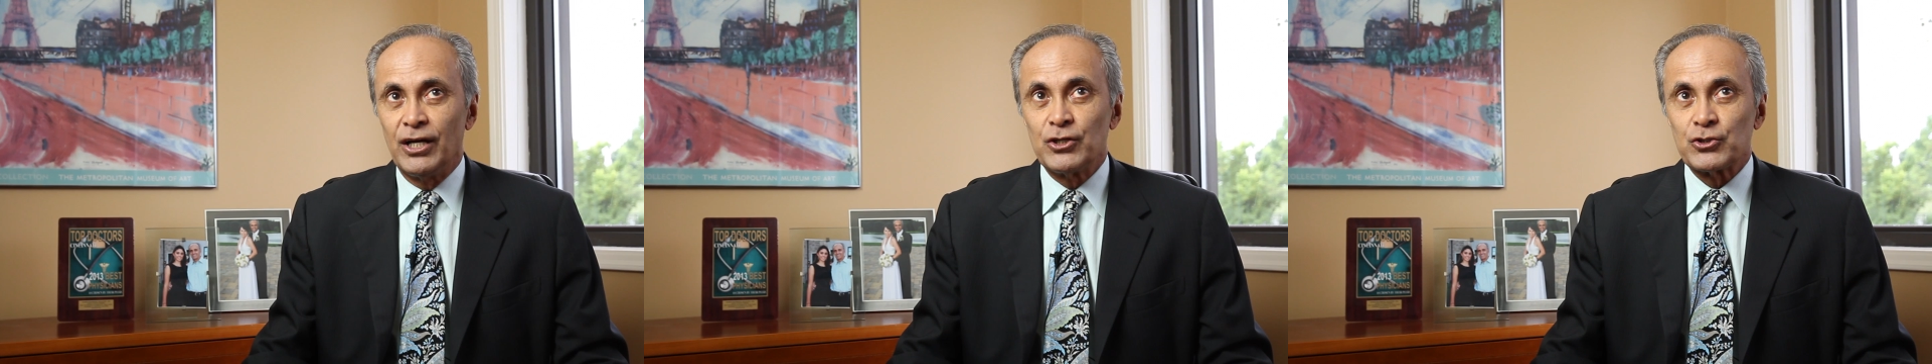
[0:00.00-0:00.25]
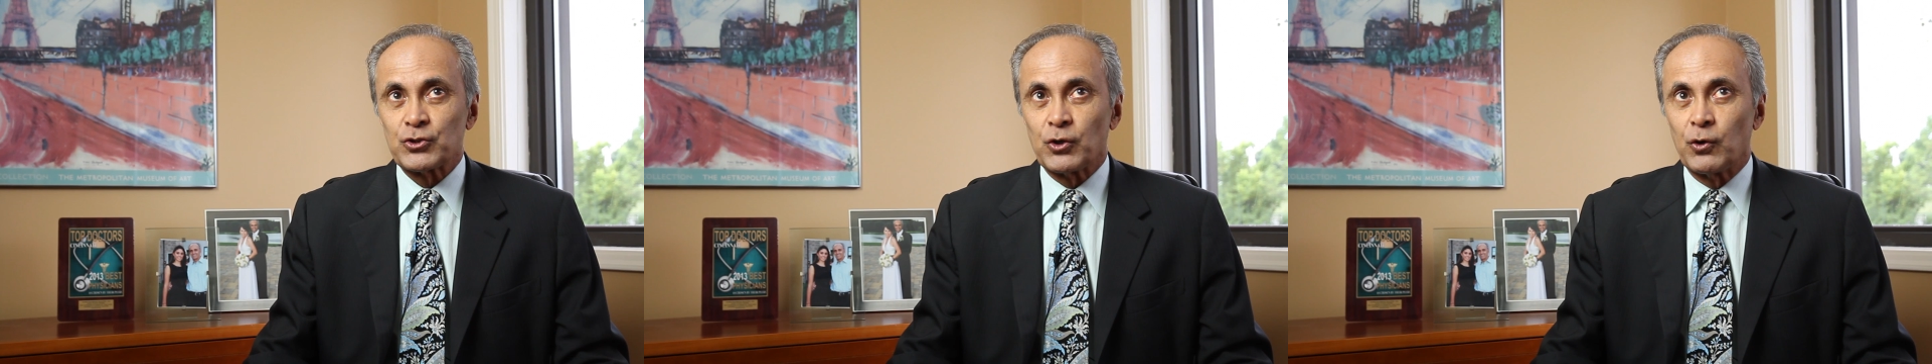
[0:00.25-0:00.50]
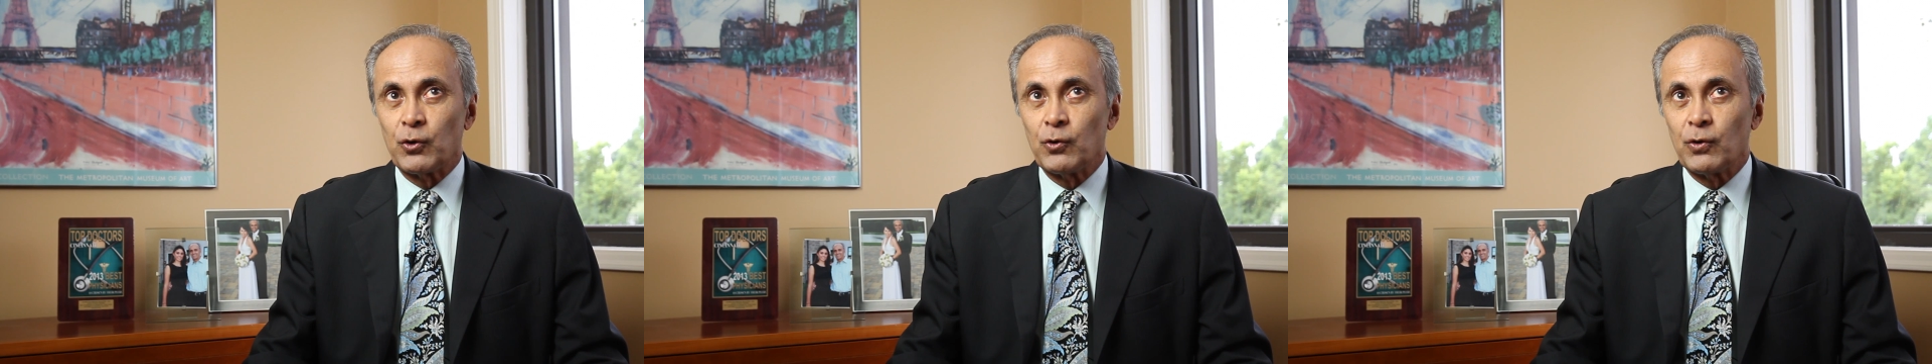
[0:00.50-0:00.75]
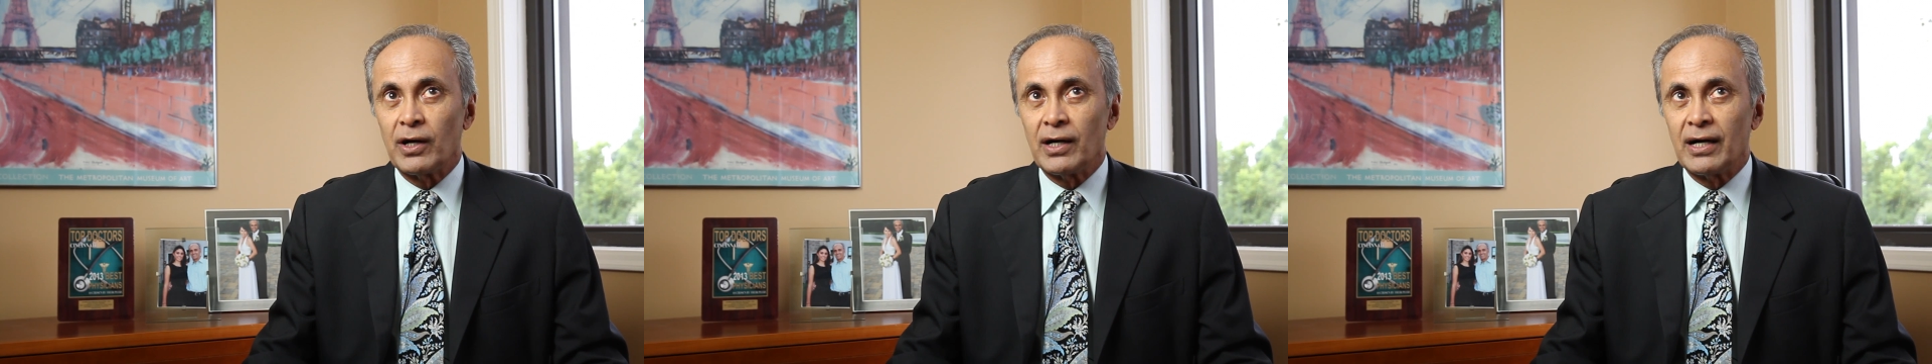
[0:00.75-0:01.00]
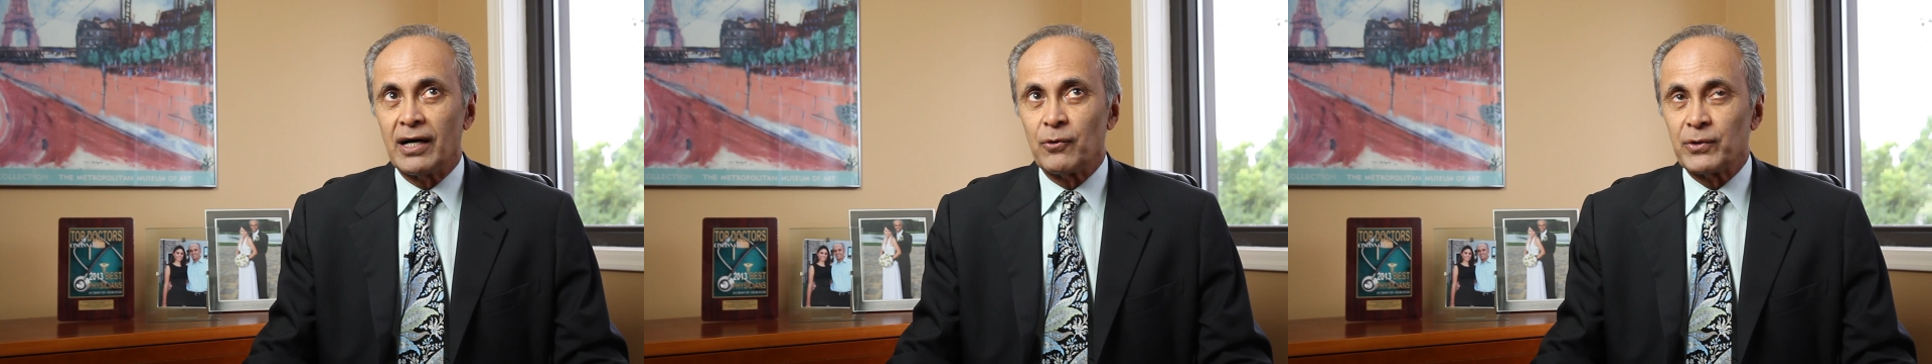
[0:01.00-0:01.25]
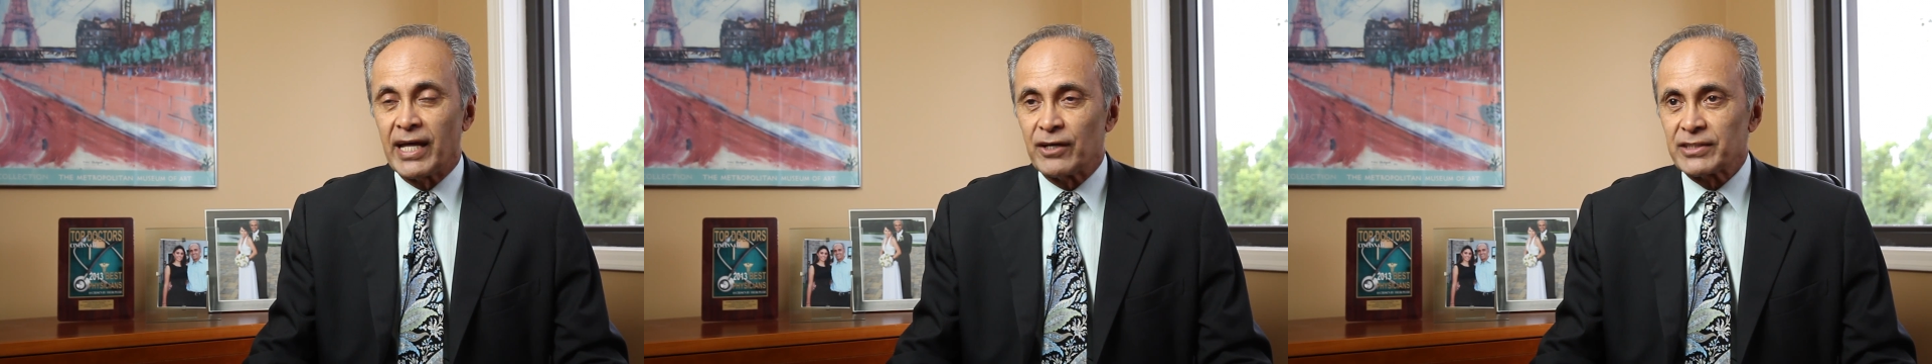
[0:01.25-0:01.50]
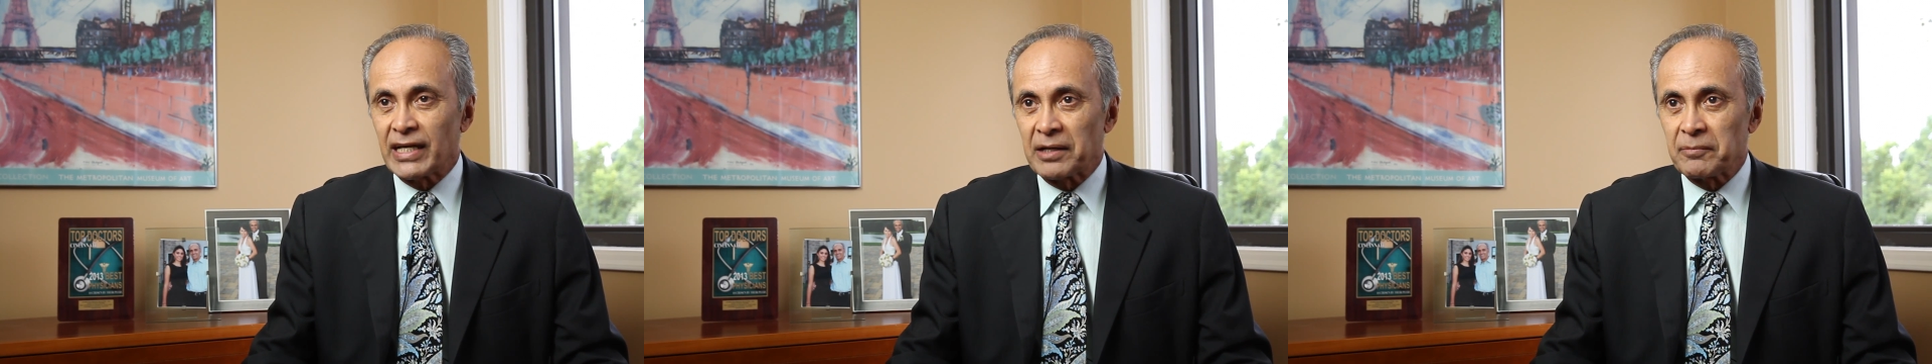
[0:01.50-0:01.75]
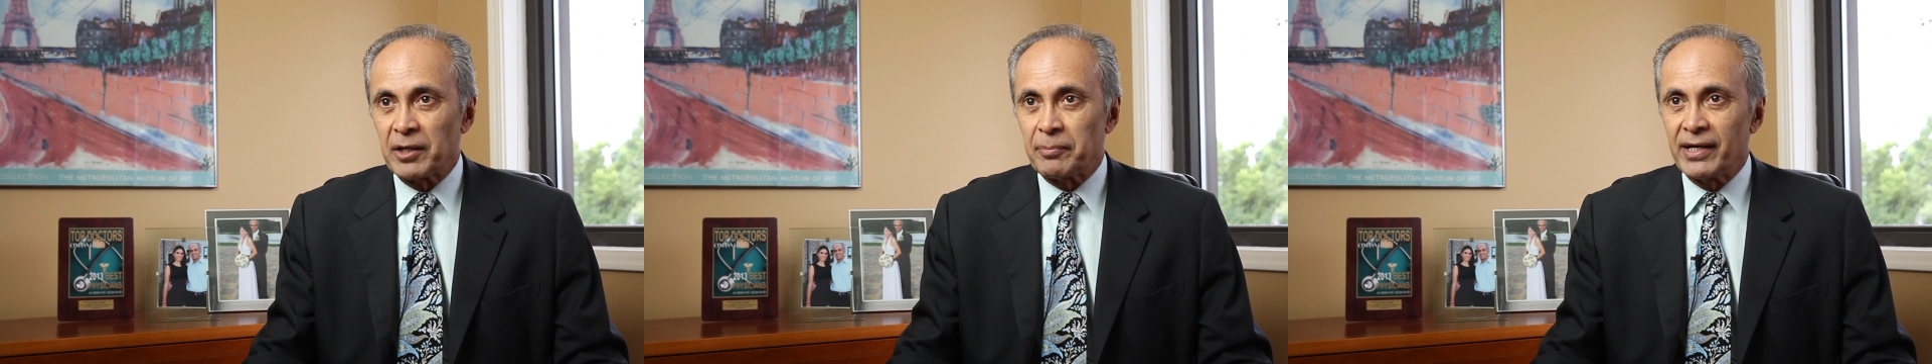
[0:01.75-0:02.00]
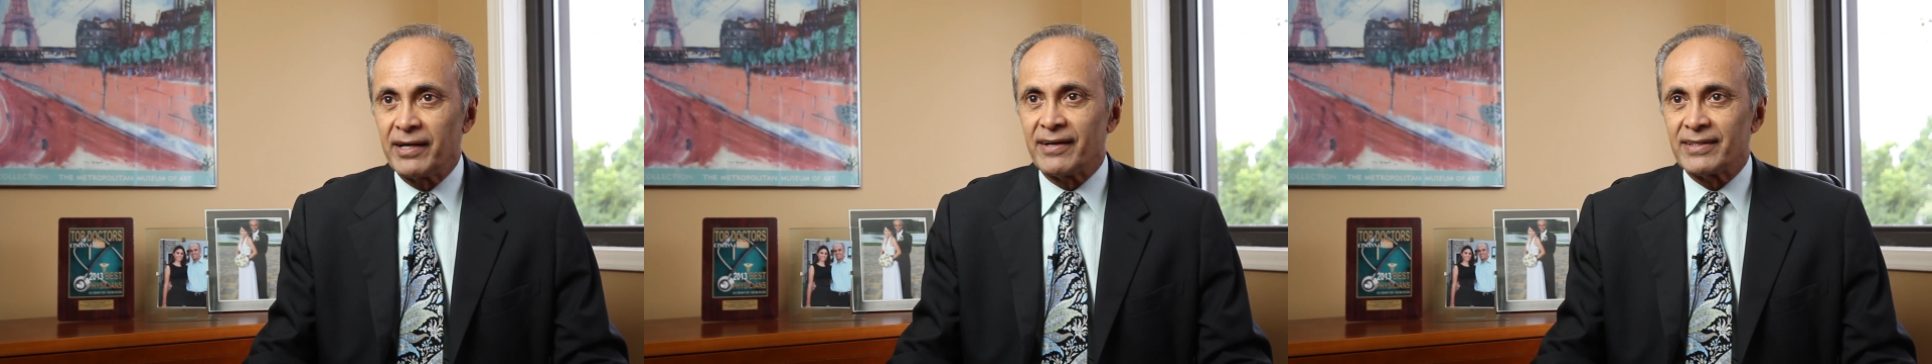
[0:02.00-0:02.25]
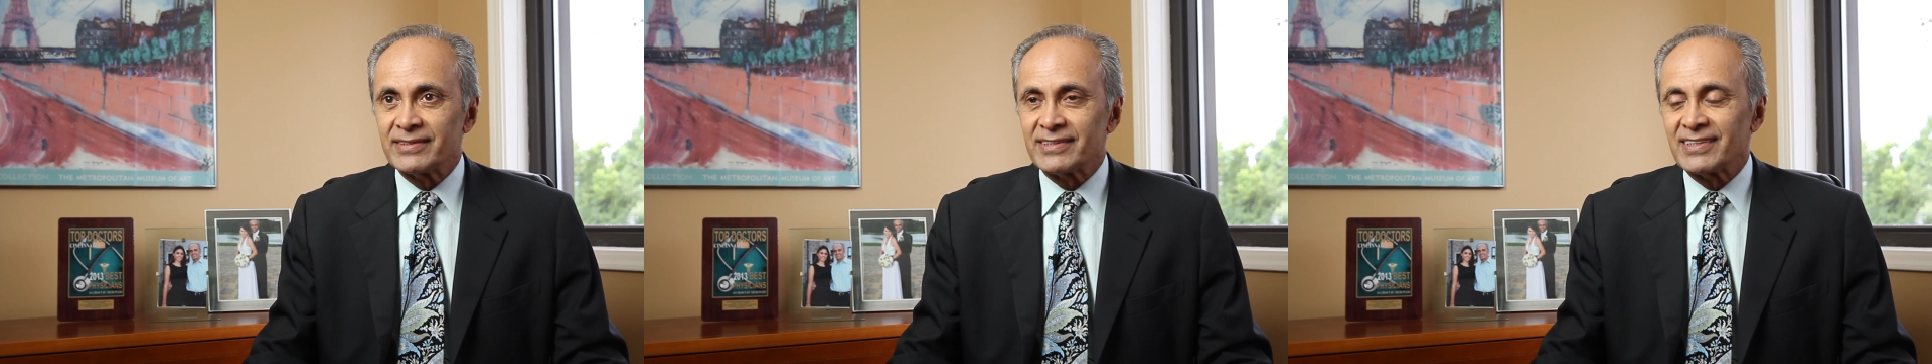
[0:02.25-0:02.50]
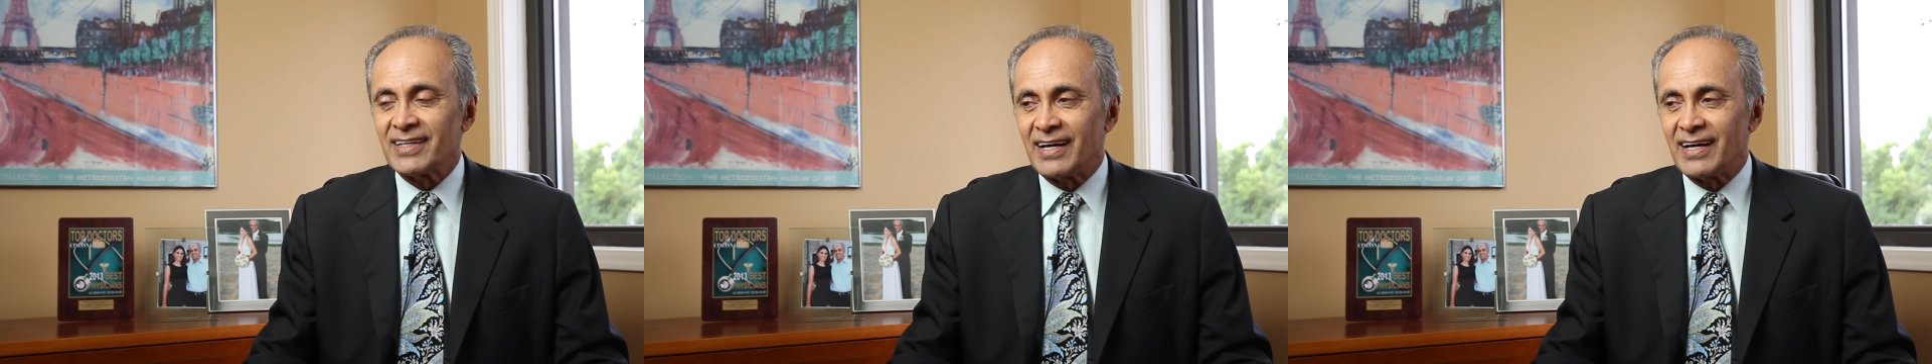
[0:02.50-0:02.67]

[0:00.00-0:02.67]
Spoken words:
So without telling my parents,